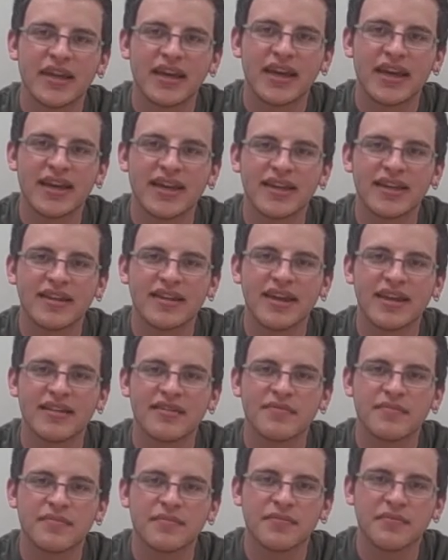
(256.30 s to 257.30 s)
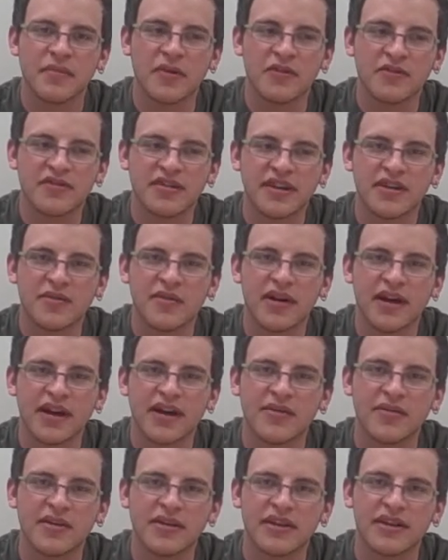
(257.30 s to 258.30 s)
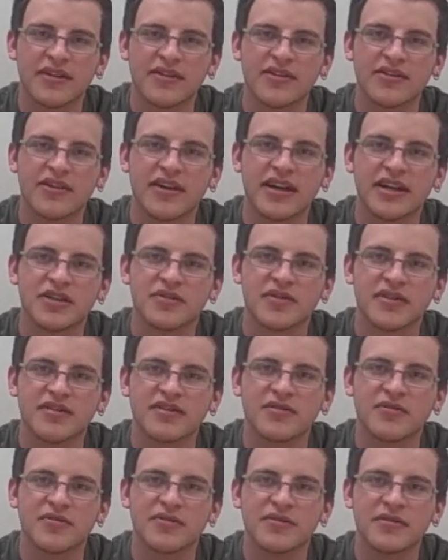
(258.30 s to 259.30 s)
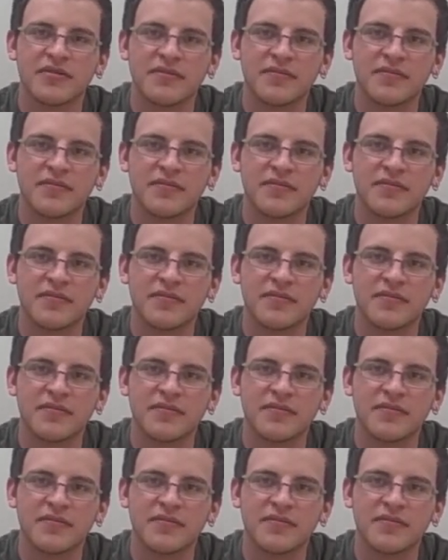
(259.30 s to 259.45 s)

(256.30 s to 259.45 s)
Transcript: And that's mostly why I want to go to graduate school.